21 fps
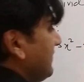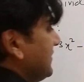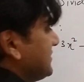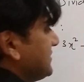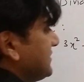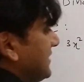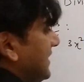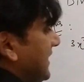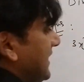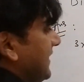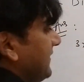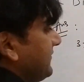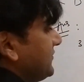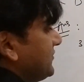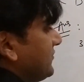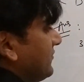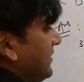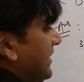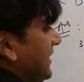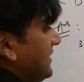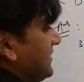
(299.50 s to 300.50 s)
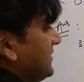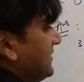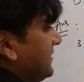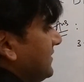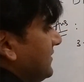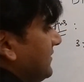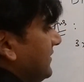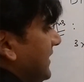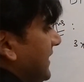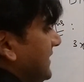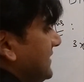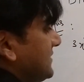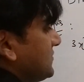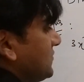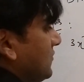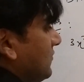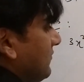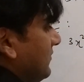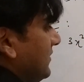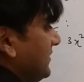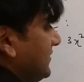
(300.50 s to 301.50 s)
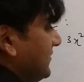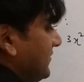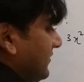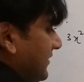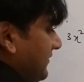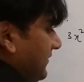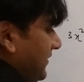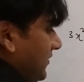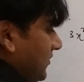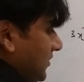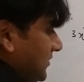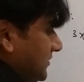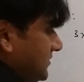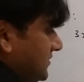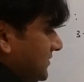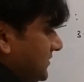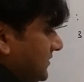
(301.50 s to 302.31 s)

which I have to write here, x over 3 we got.